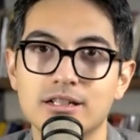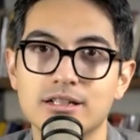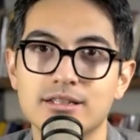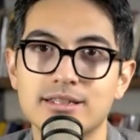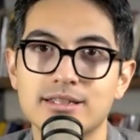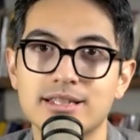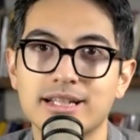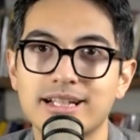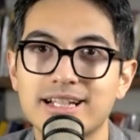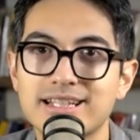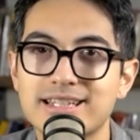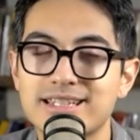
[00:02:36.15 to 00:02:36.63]

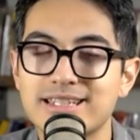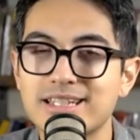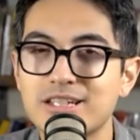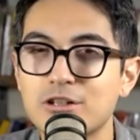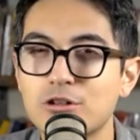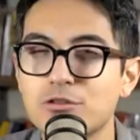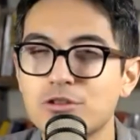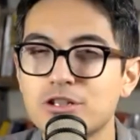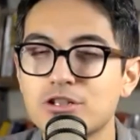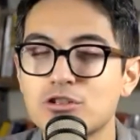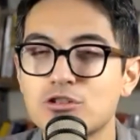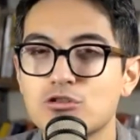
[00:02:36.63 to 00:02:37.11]
To conceal
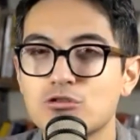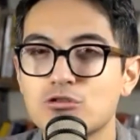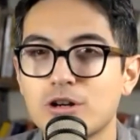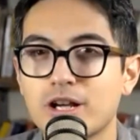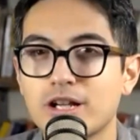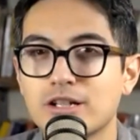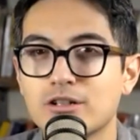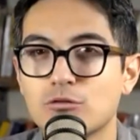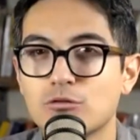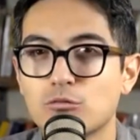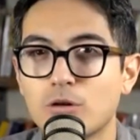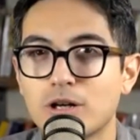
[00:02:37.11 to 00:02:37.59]
this
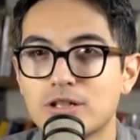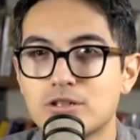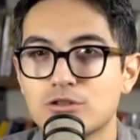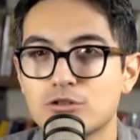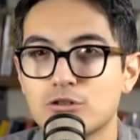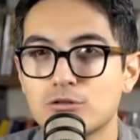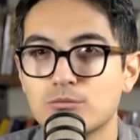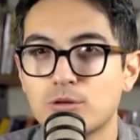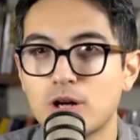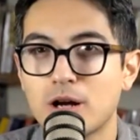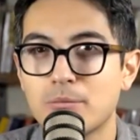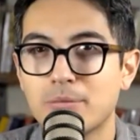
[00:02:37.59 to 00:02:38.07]
trend,
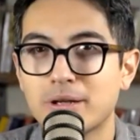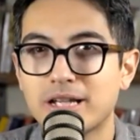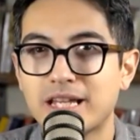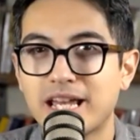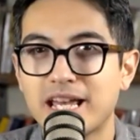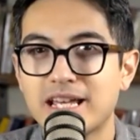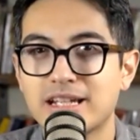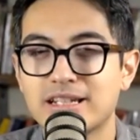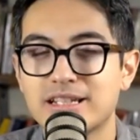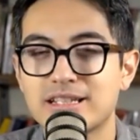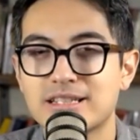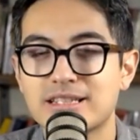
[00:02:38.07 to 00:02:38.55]
Western
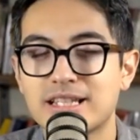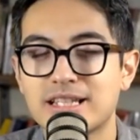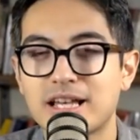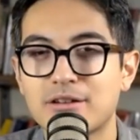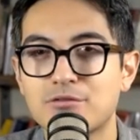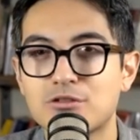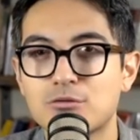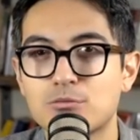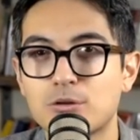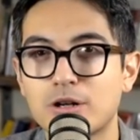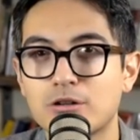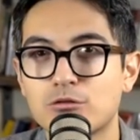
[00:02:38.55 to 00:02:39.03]
propagandists have
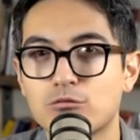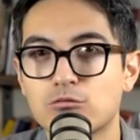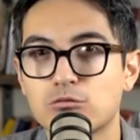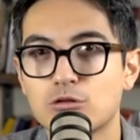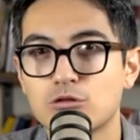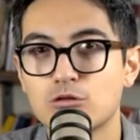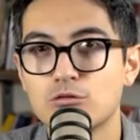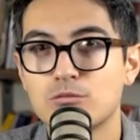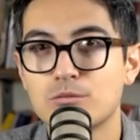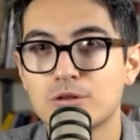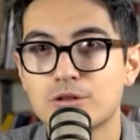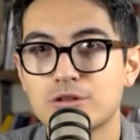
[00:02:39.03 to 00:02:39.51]
spread
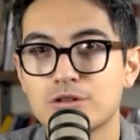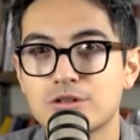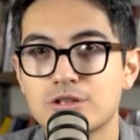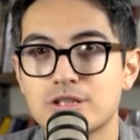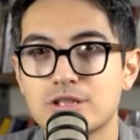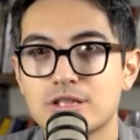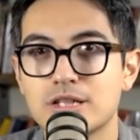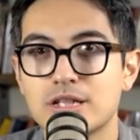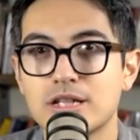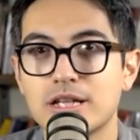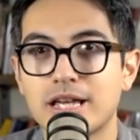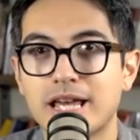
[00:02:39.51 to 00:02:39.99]

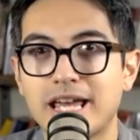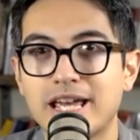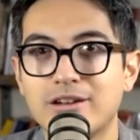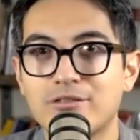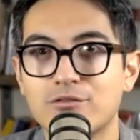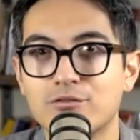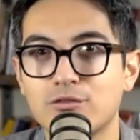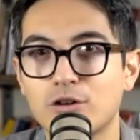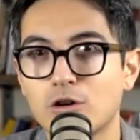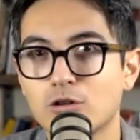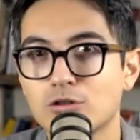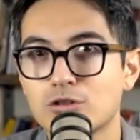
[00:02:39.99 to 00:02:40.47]
rumors and
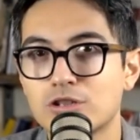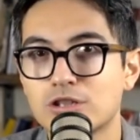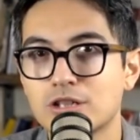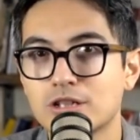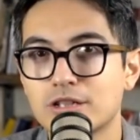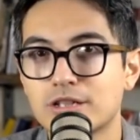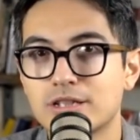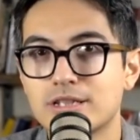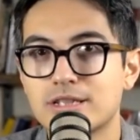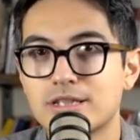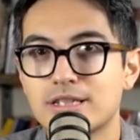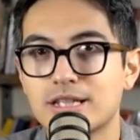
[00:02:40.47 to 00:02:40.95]

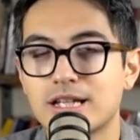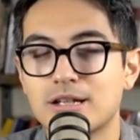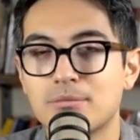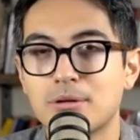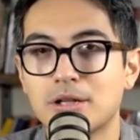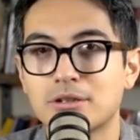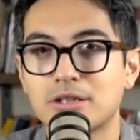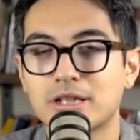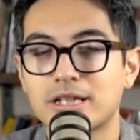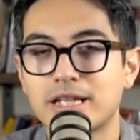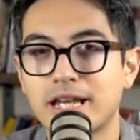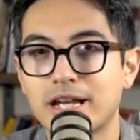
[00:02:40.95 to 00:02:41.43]
falsehoods
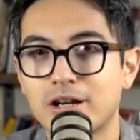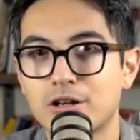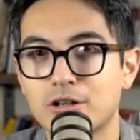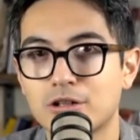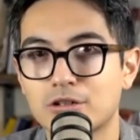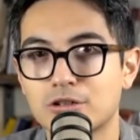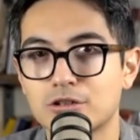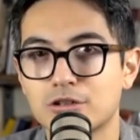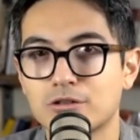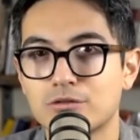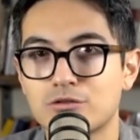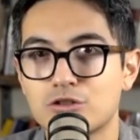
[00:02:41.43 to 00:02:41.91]
about the
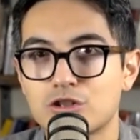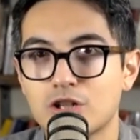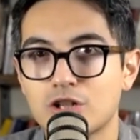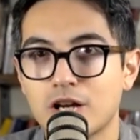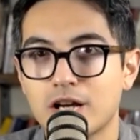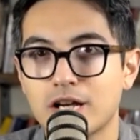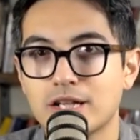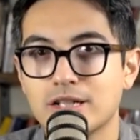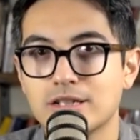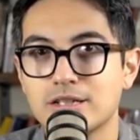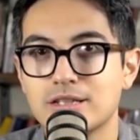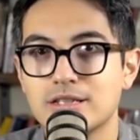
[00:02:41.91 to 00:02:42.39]
character of
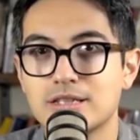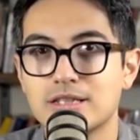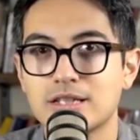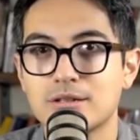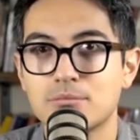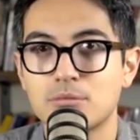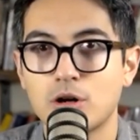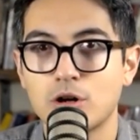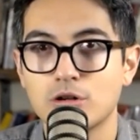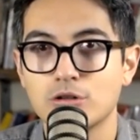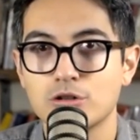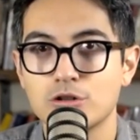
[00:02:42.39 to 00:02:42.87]
China's
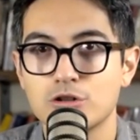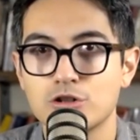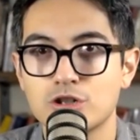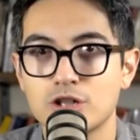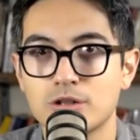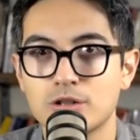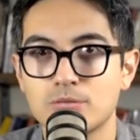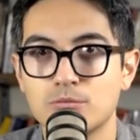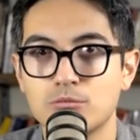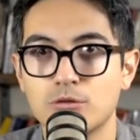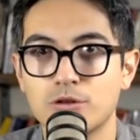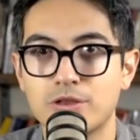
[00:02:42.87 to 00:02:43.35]

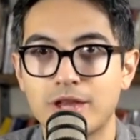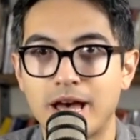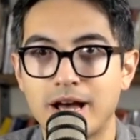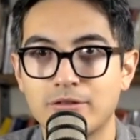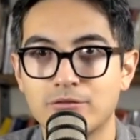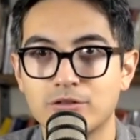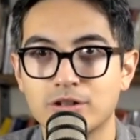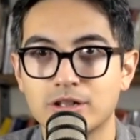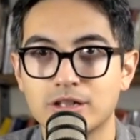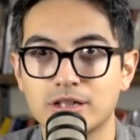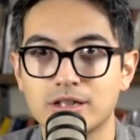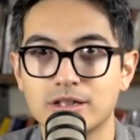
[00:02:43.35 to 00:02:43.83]
partnership with
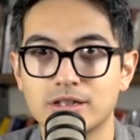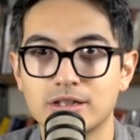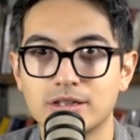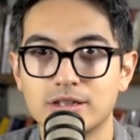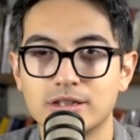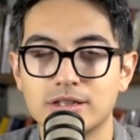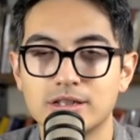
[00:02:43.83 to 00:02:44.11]
Africa.